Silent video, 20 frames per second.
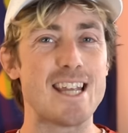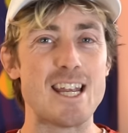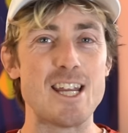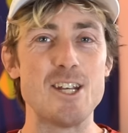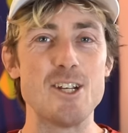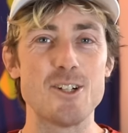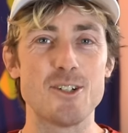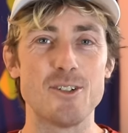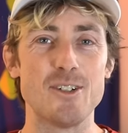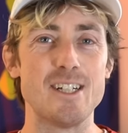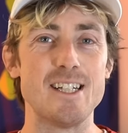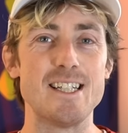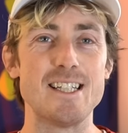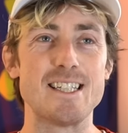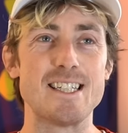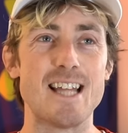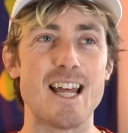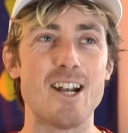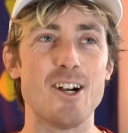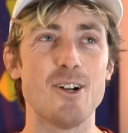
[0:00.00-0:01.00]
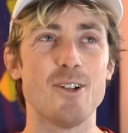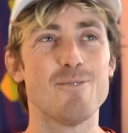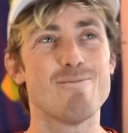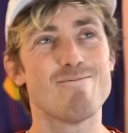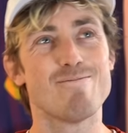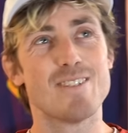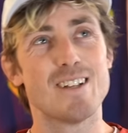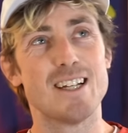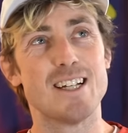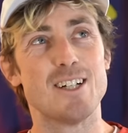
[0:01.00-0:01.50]
injuries that are
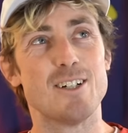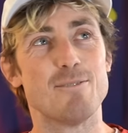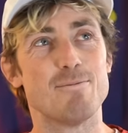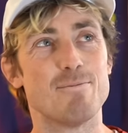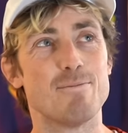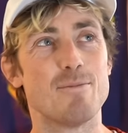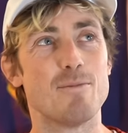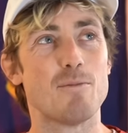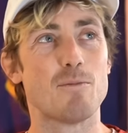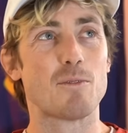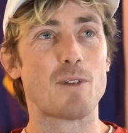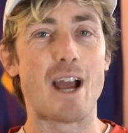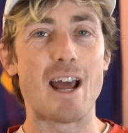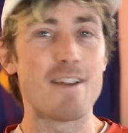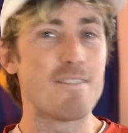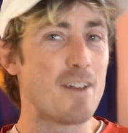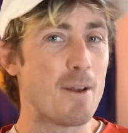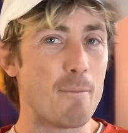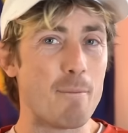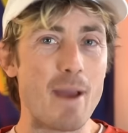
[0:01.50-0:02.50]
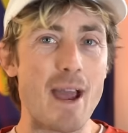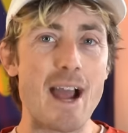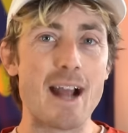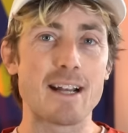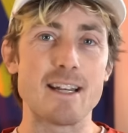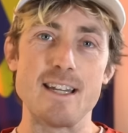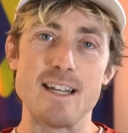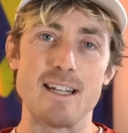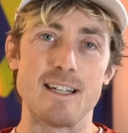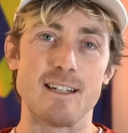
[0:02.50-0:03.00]
kind of
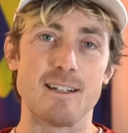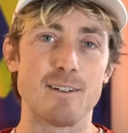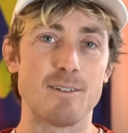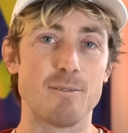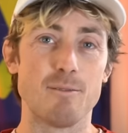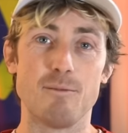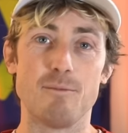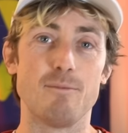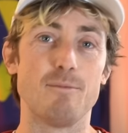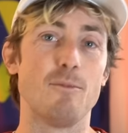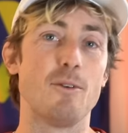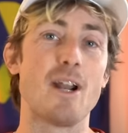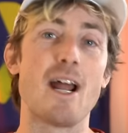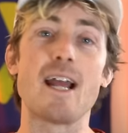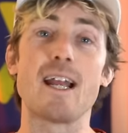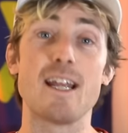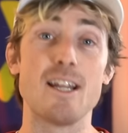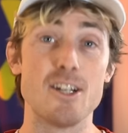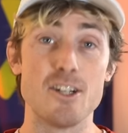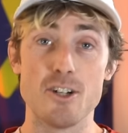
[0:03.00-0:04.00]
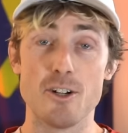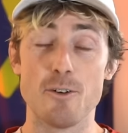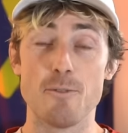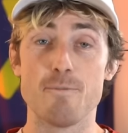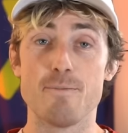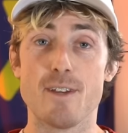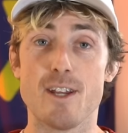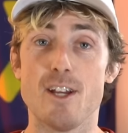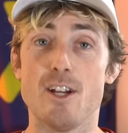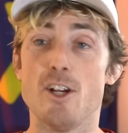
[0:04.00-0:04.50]
impacting what I can do.
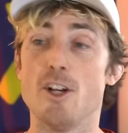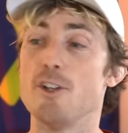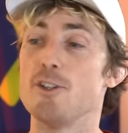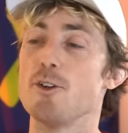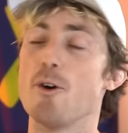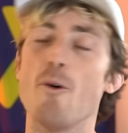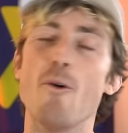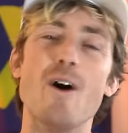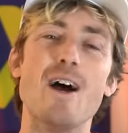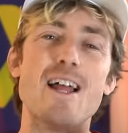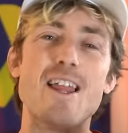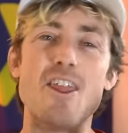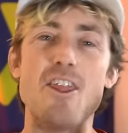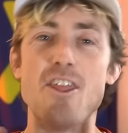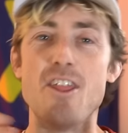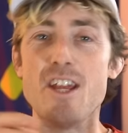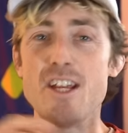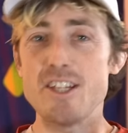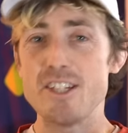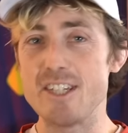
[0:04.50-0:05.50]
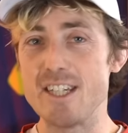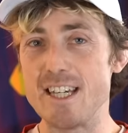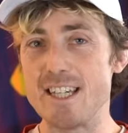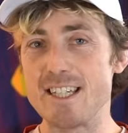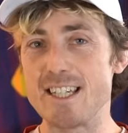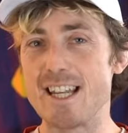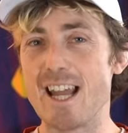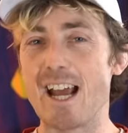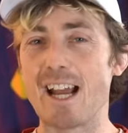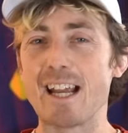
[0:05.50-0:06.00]
So this
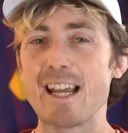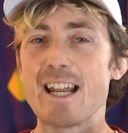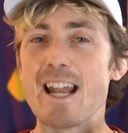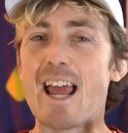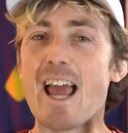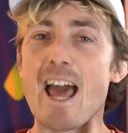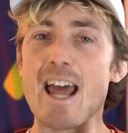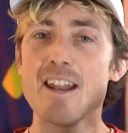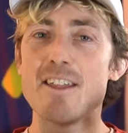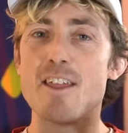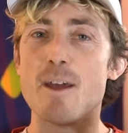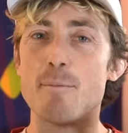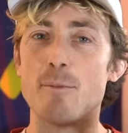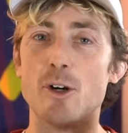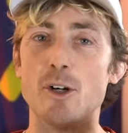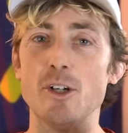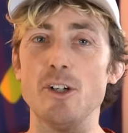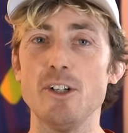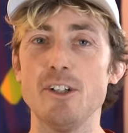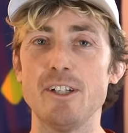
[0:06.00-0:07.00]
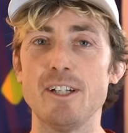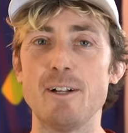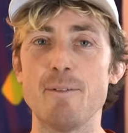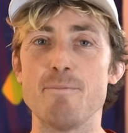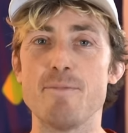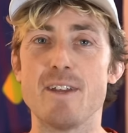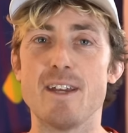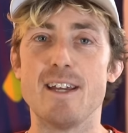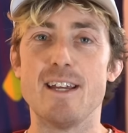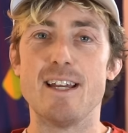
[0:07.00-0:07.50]
season I get ahead of them early,
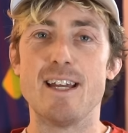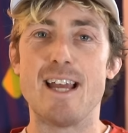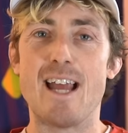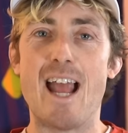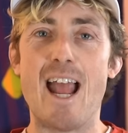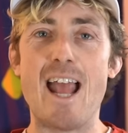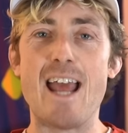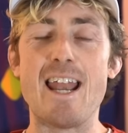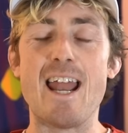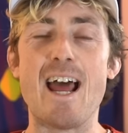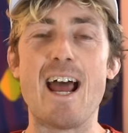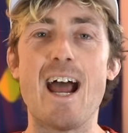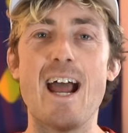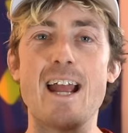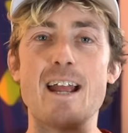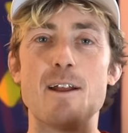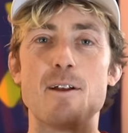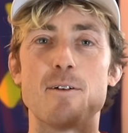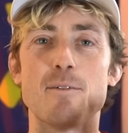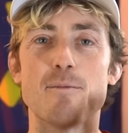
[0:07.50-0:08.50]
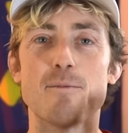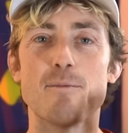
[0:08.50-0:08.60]
and I